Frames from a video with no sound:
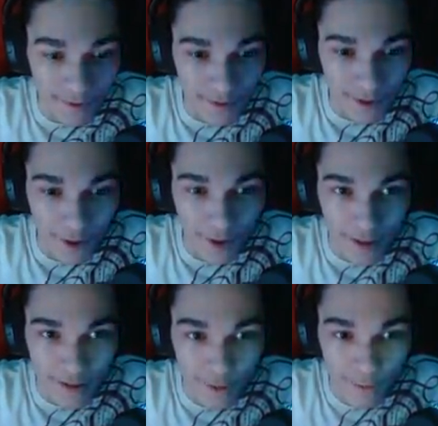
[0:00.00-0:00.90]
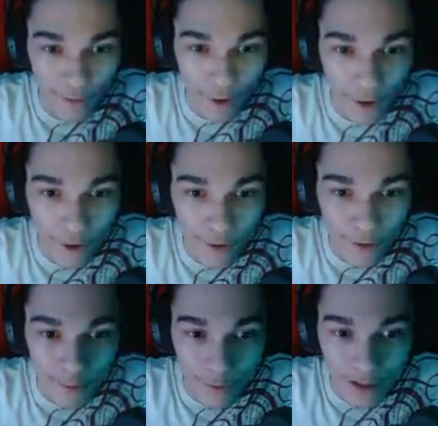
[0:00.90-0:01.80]
Alright, so far,
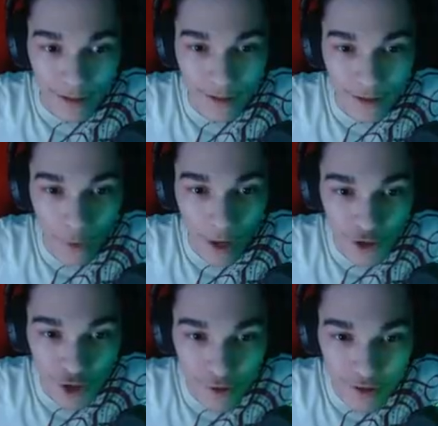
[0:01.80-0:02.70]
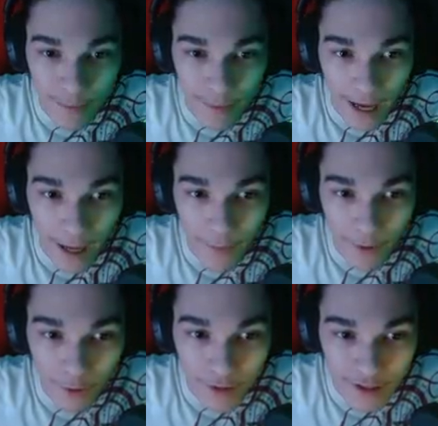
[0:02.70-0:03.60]
I chose the map.
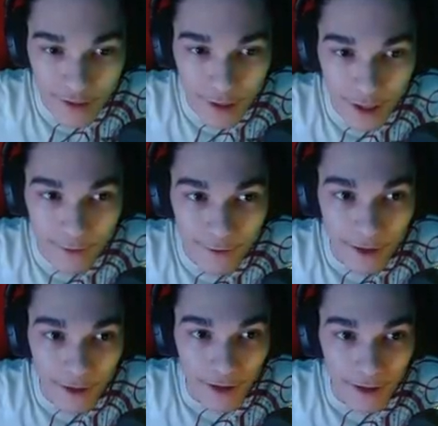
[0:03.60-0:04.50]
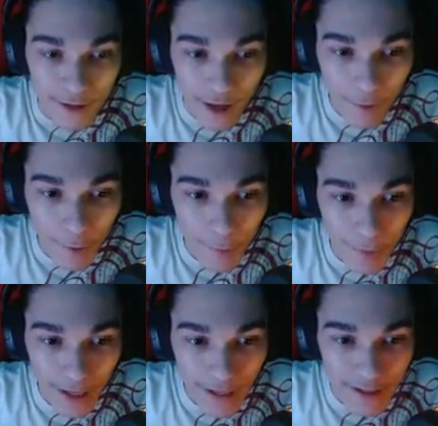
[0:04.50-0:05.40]
Oh, they still have... So I remember
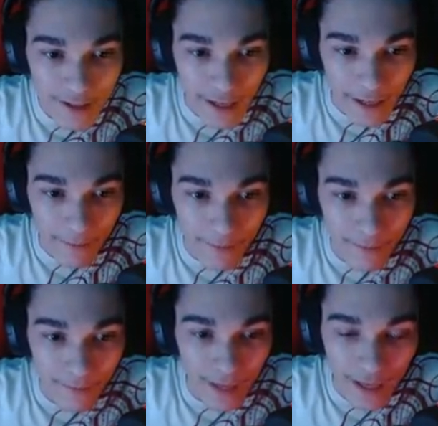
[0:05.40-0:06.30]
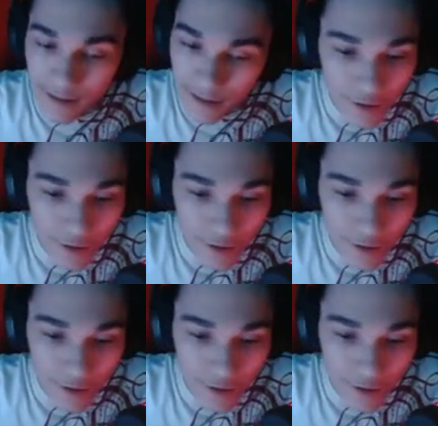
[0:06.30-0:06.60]
playing this game, and it's still the